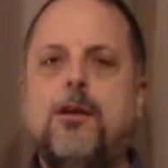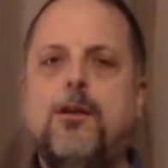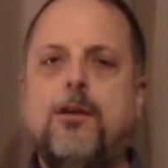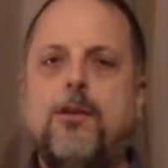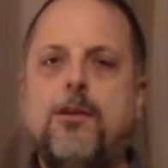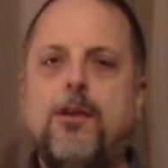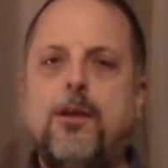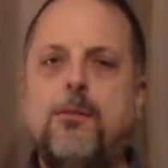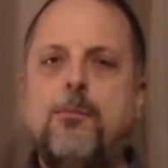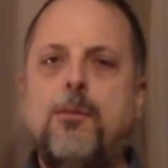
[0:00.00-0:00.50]

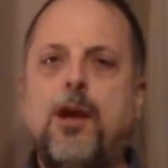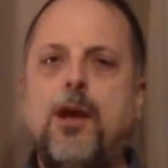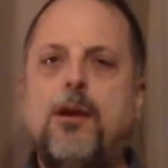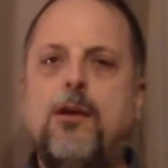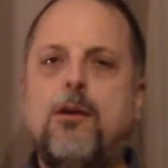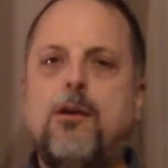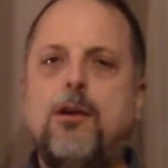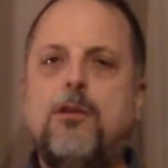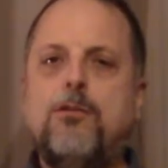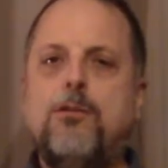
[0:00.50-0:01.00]
them
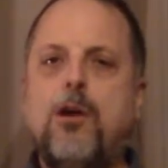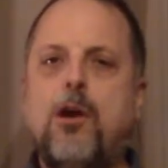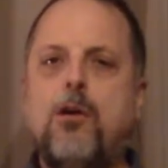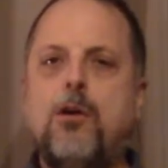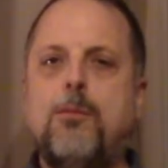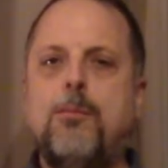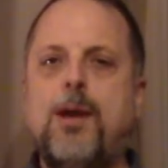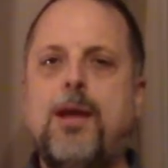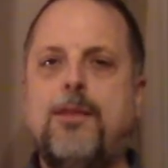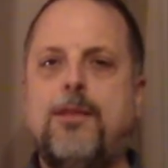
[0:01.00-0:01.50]
later. Let's talk
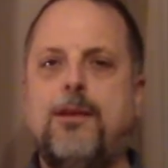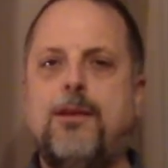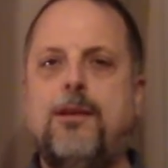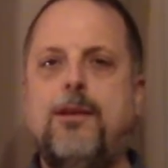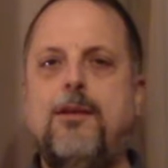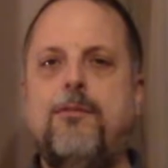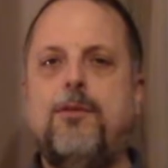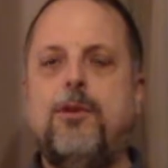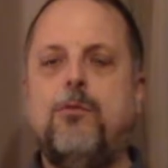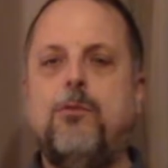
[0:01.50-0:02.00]
about the
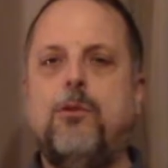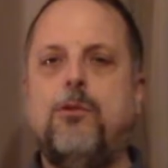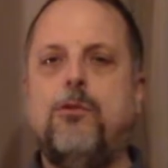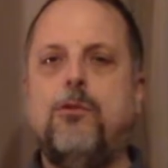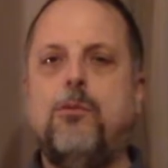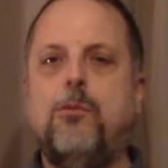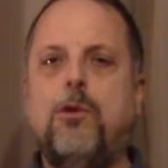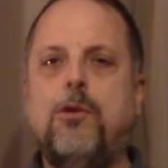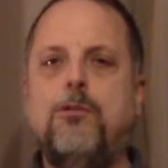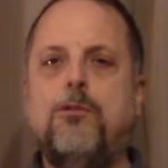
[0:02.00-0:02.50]
living ones, the
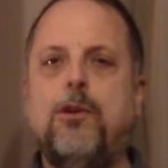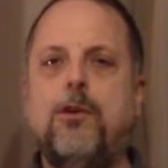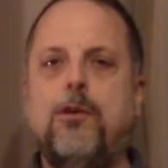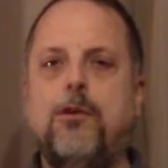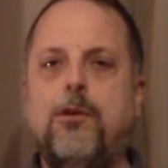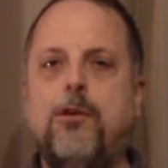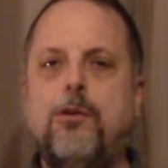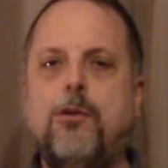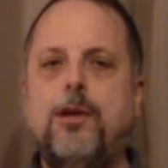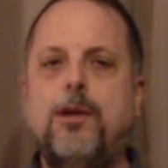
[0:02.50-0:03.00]
ones that are
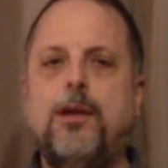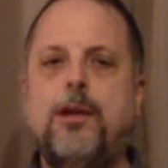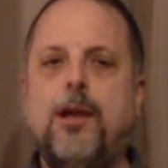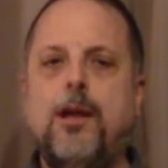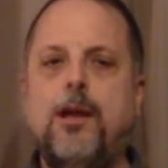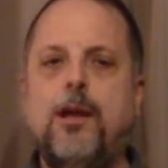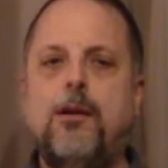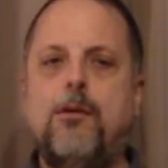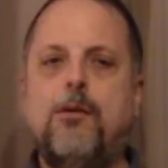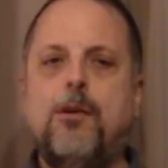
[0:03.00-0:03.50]
doing it
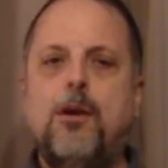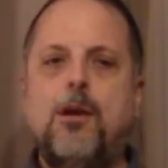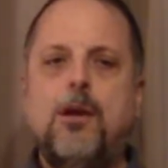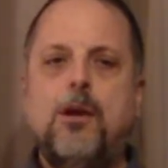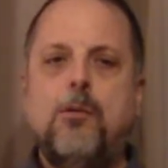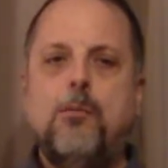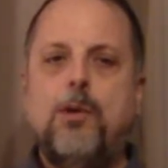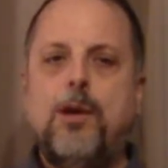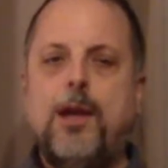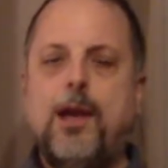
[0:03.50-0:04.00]
now.
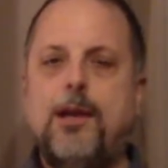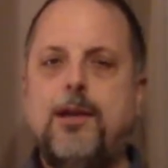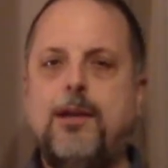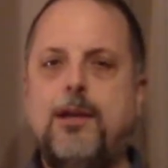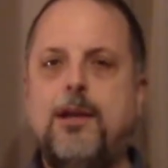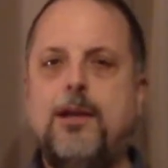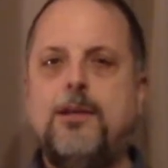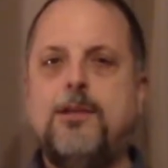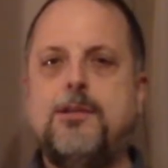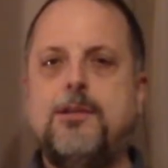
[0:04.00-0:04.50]
We got
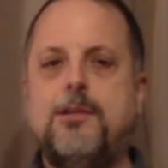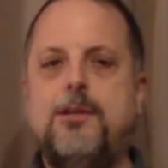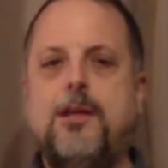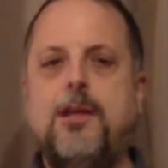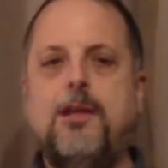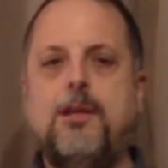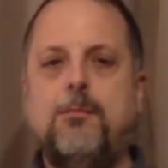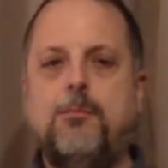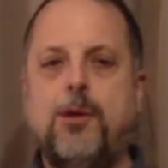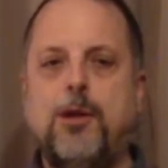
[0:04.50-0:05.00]
Dennis
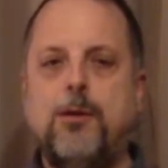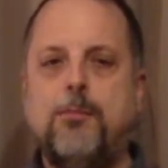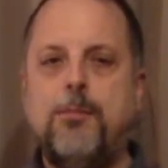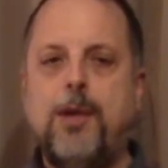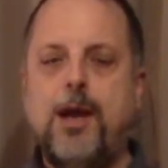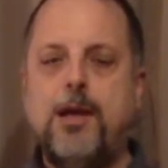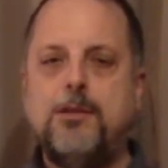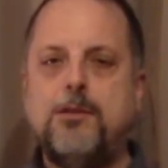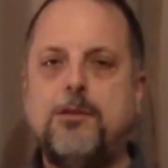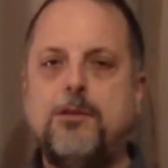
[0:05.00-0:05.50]
Diekman, a
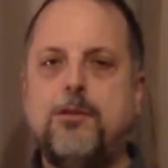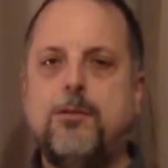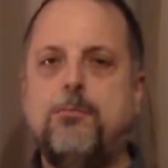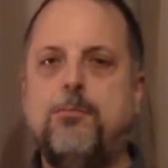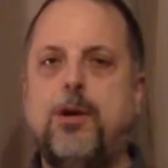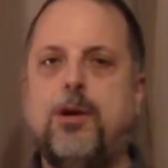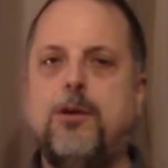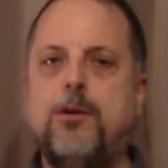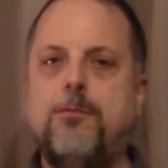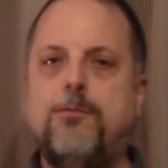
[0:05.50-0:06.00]
master of
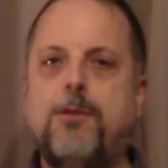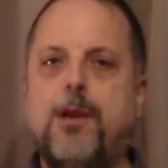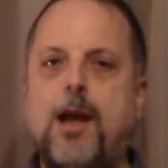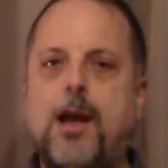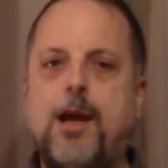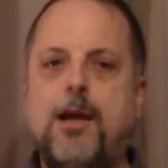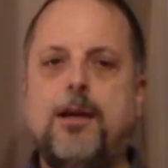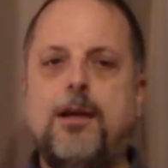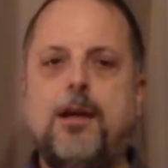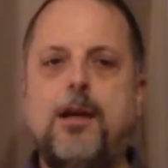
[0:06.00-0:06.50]

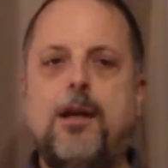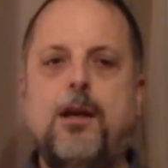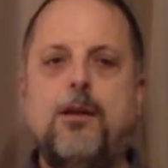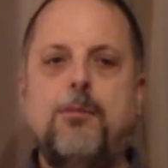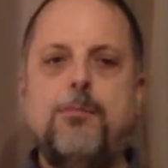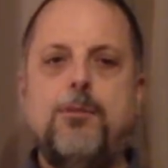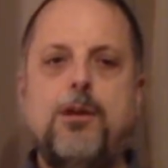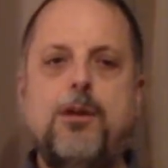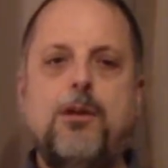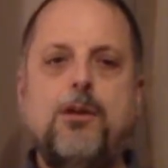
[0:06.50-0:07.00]
butterfly and
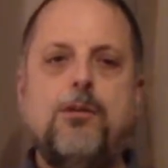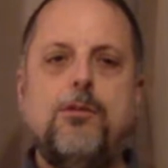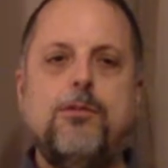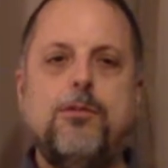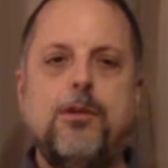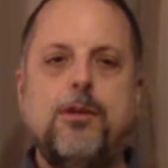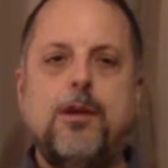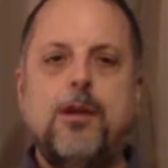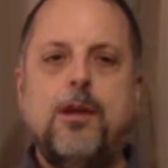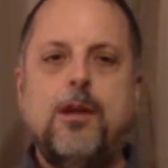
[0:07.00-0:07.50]
carom cues,
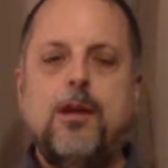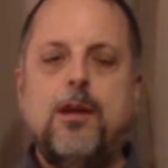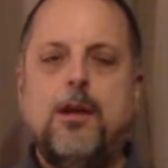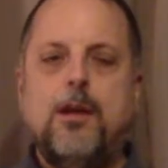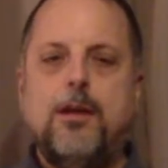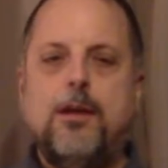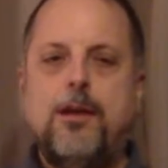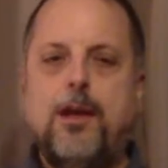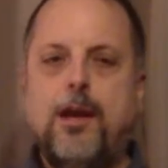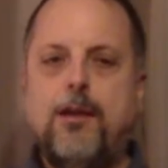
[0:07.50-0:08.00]
and
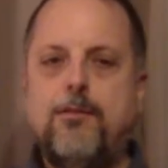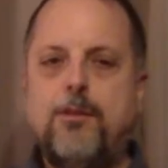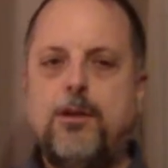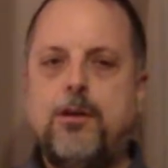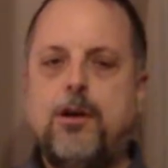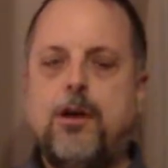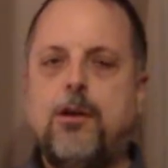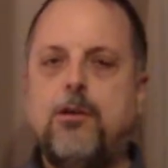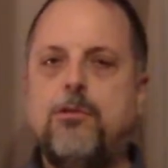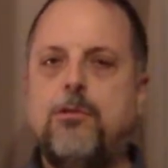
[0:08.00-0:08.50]
David
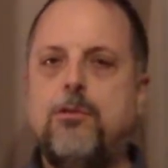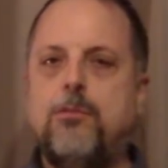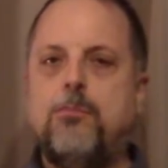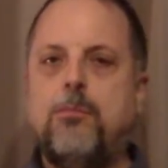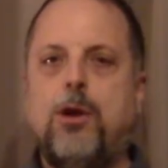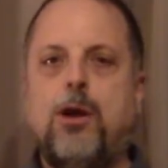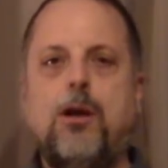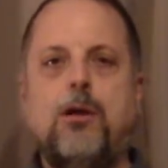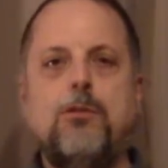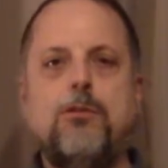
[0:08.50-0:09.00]

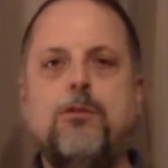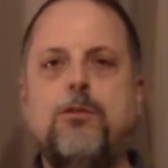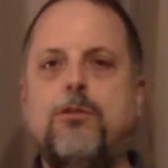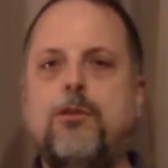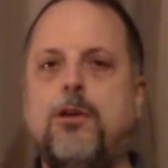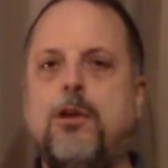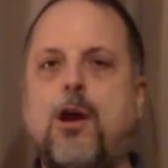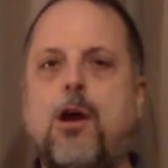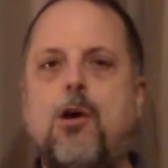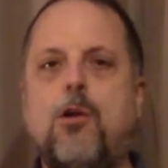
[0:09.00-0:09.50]
Kersenbrock, just
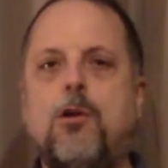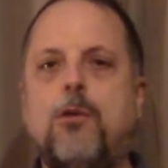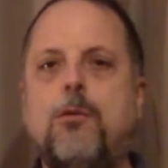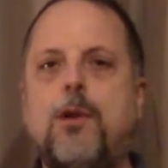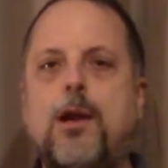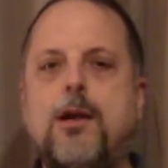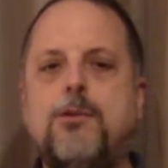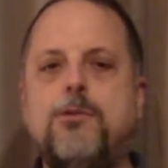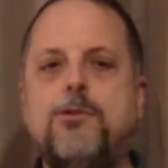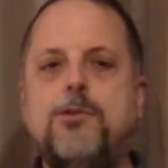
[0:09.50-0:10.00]
an
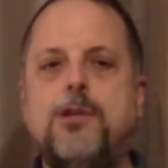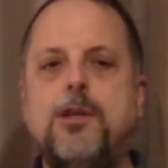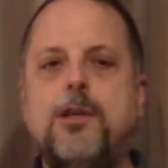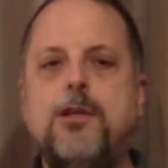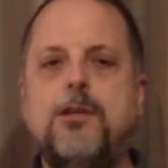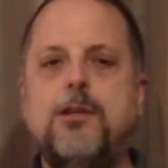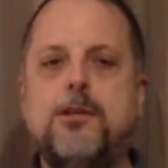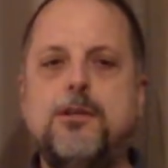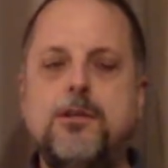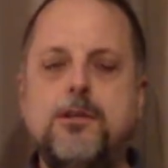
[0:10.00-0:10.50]
all-around
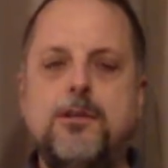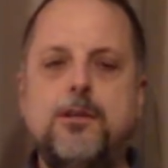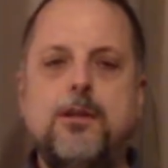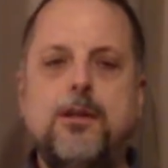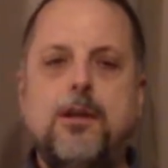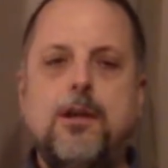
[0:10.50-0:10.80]
genius, and